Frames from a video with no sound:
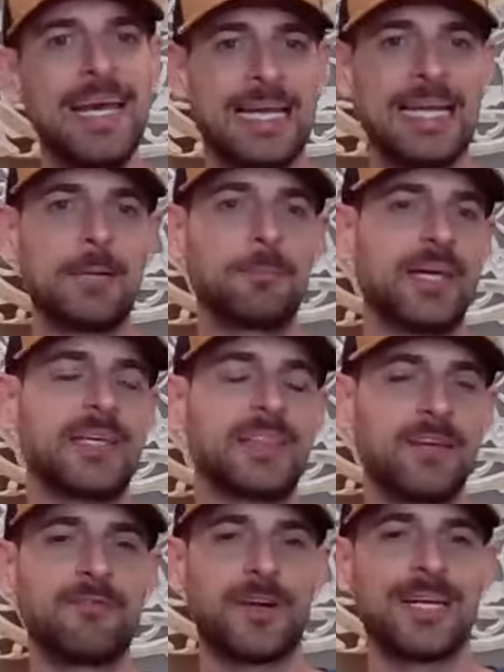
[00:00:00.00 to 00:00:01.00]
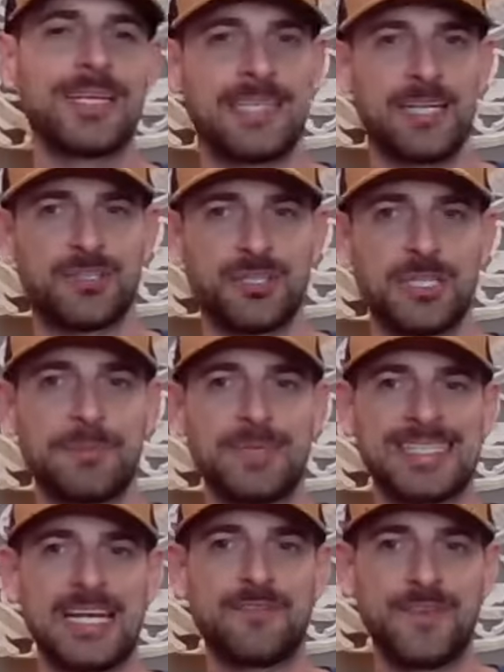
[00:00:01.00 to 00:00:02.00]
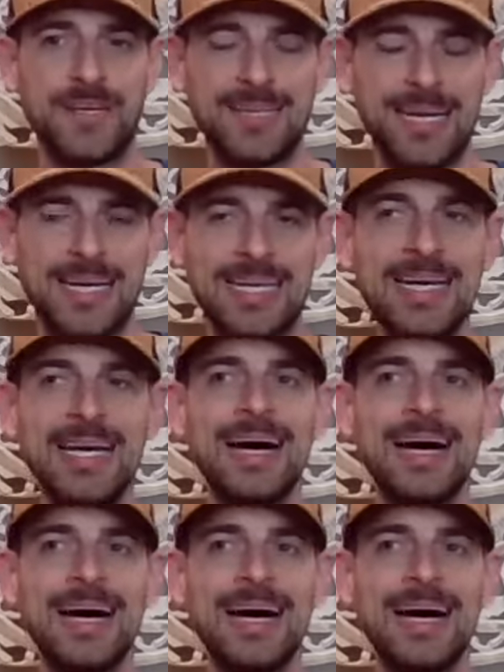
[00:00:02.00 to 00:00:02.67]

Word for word: and i picked them very intentionally because i feel like